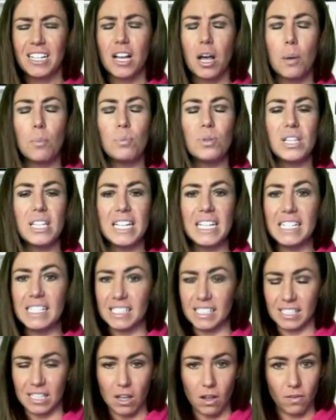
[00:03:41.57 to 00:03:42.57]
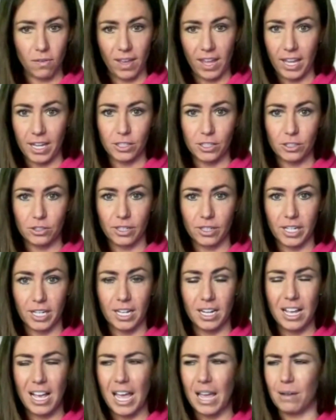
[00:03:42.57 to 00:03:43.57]
Complete self
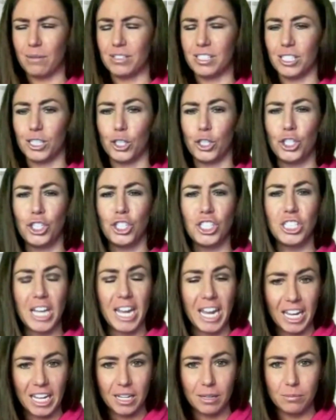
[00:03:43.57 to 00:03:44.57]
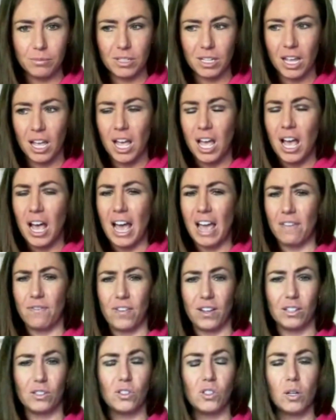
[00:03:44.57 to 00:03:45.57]
hatred. I was ashamed. I
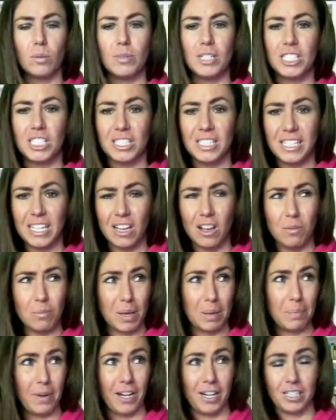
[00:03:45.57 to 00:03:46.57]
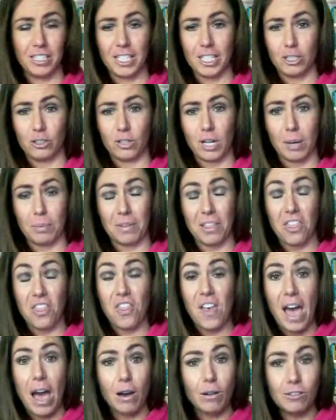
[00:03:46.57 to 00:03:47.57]
felt so much guilt. My parents had dropped
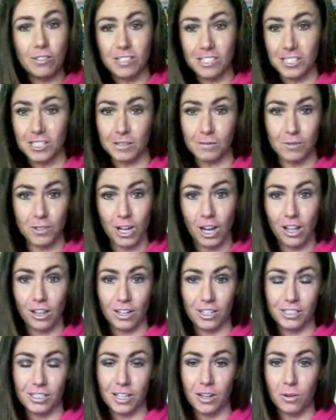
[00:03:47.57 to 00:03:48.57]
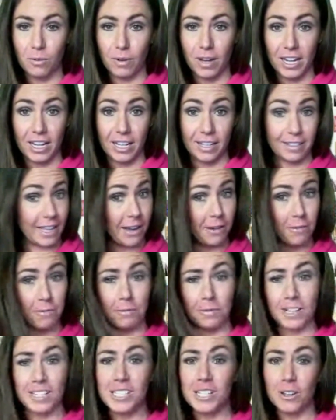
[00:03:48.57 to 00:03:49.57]
thousands of dollars on a wedding that
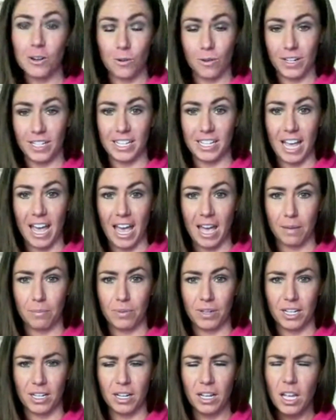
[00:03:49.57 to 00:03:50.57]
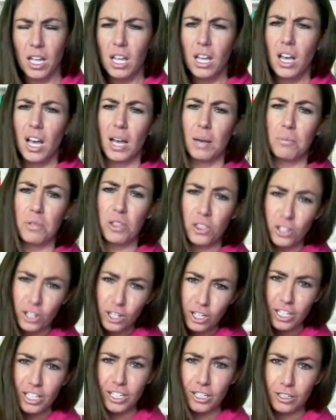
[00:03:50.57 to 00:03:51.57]
wasn't going to happen. I'm
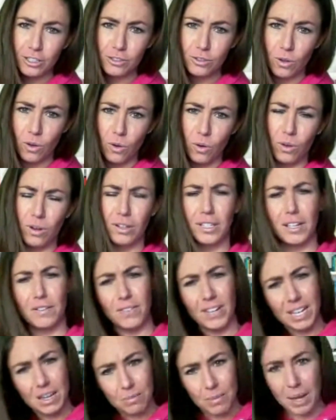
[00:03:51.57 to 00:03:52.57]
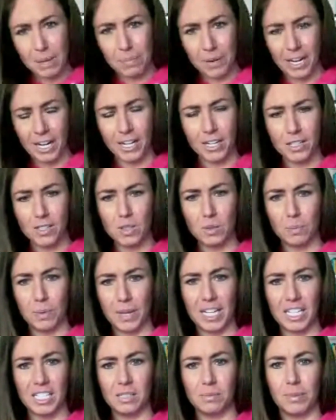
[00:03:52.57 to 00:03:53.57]
30 years old, living in my parents'
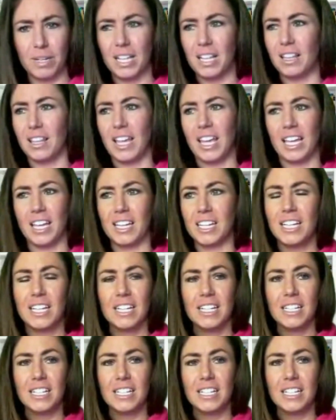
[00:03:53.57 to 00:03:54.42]
basement. Like,